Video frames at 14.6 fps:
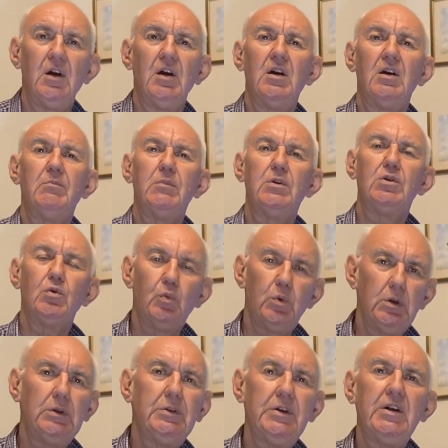Um, you
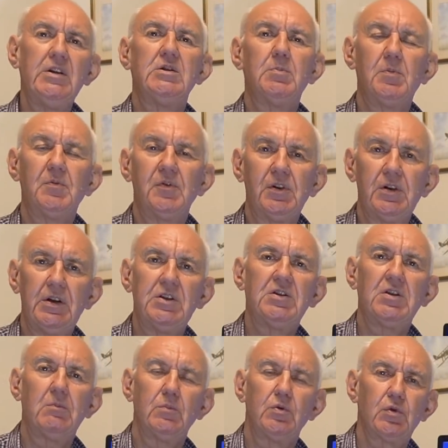will need to provide
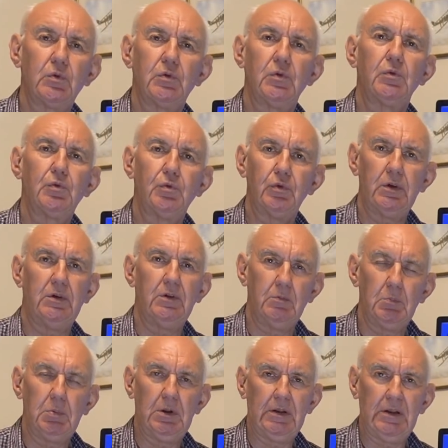some sort of
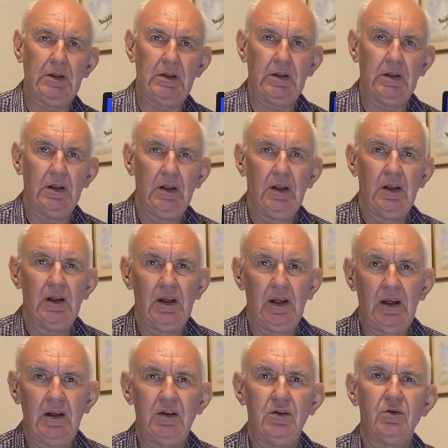ground plane
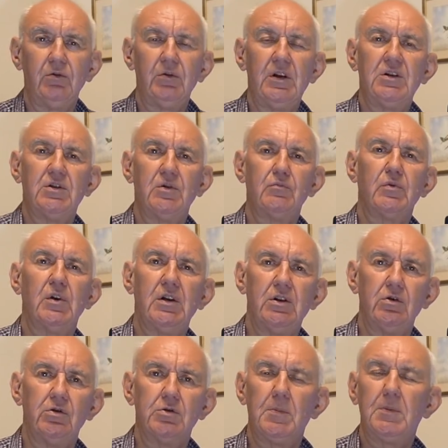and you'll need some
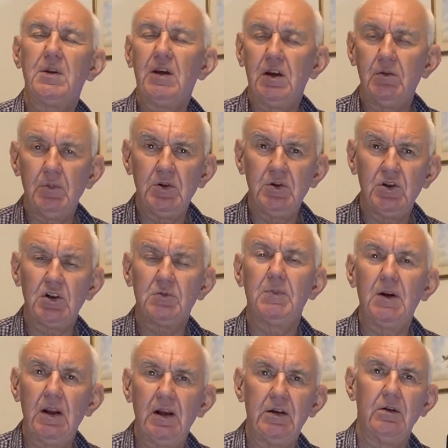radials, but they can be just be
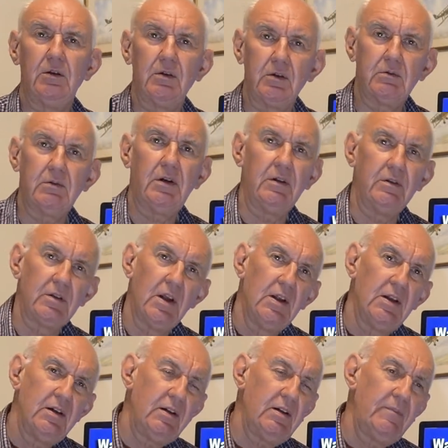laid on the ground.
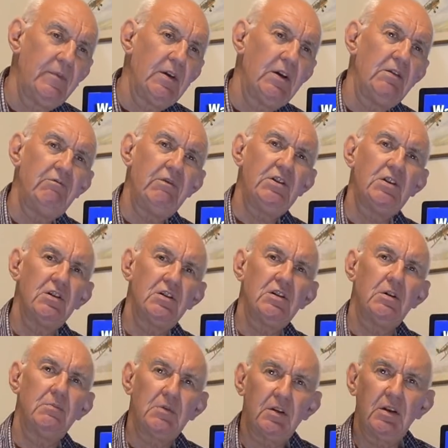Now, in recent
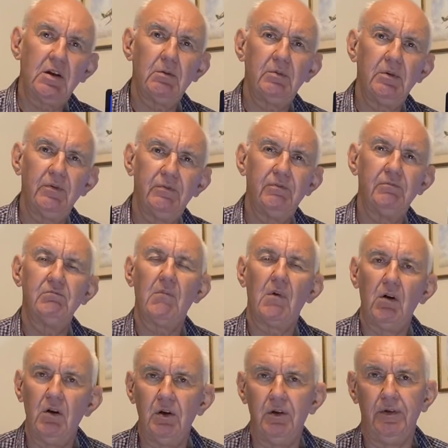times, I think we've
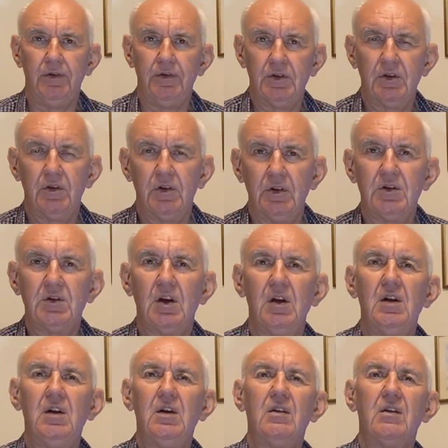learnt that
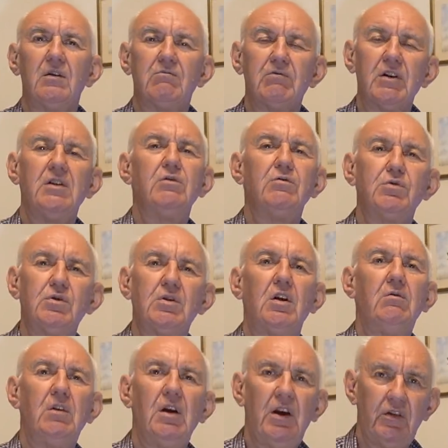the radials
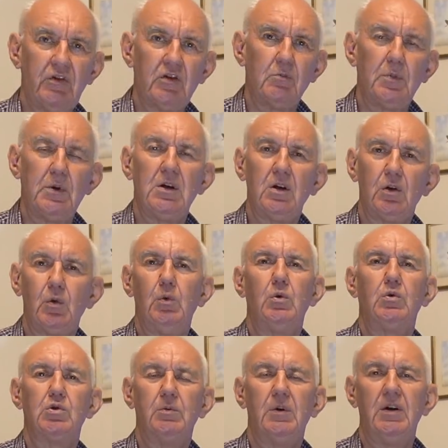don't have to be a
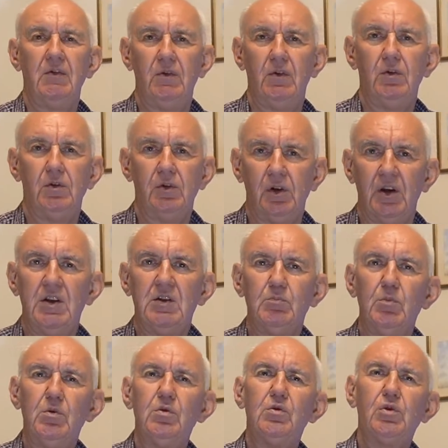quarter wave long. It's
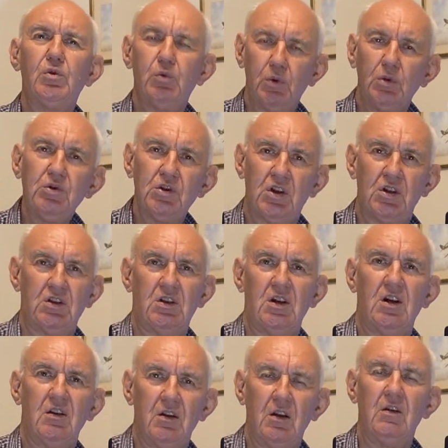more
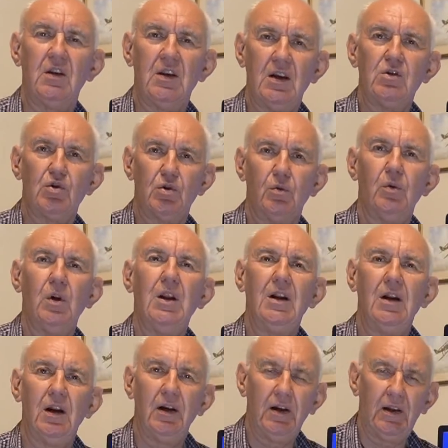quantity than the actual
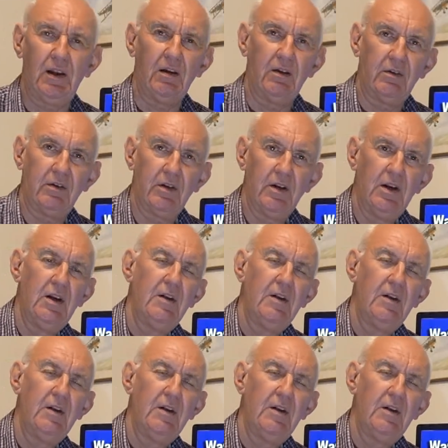length.